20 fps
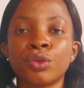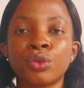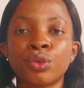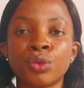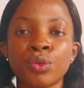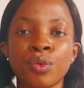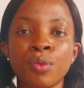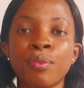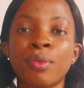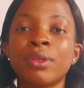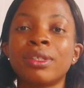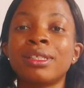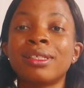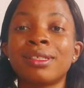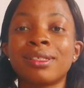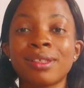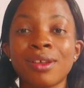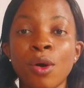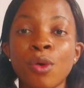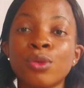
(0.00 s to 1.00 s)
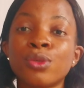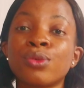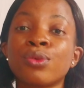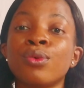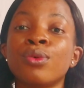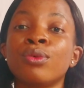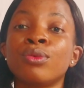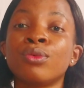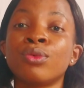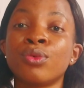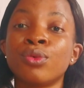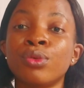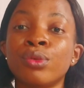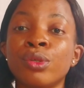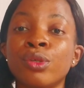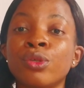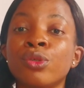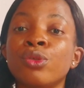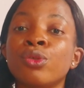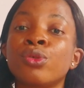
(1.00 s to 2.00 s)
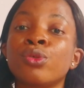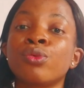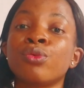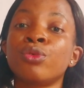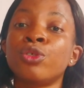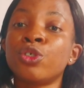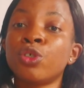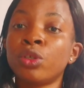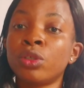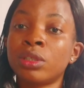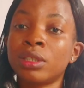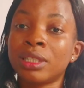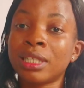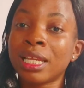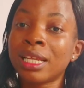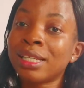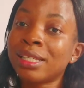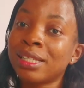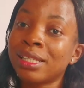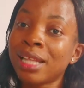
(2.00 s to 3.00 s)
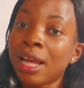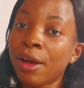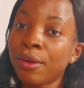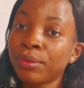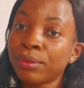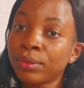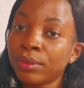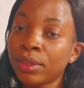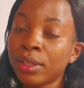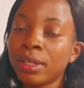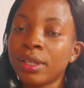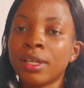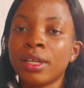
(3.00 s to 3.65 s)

So but it's also good to jot things down